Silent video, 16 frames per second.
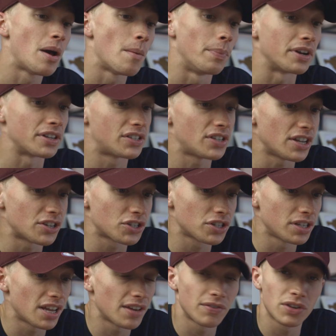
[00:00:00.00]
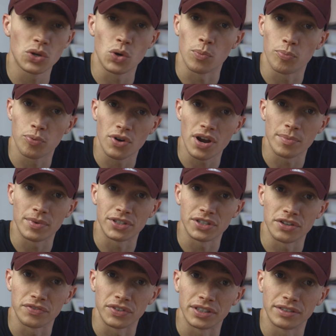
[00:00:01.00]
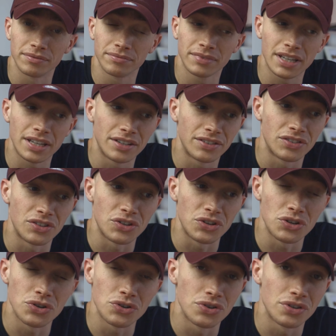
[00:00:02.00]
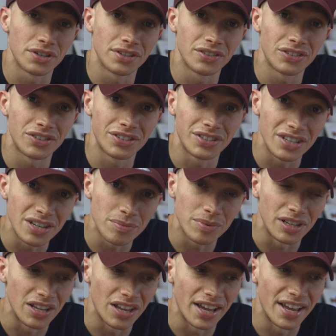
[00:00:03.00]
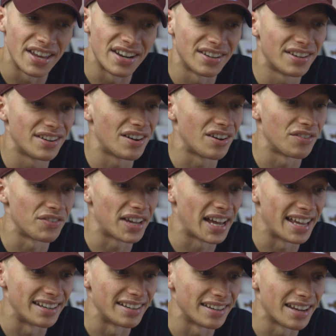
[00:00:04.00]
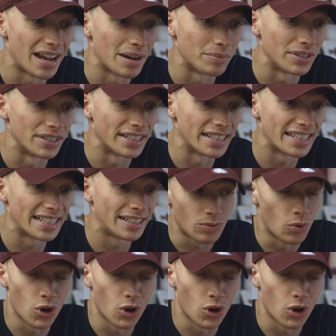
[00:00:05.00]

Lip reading: but essentially giving you a premise of it, it is the new cinema line of Canon cameras.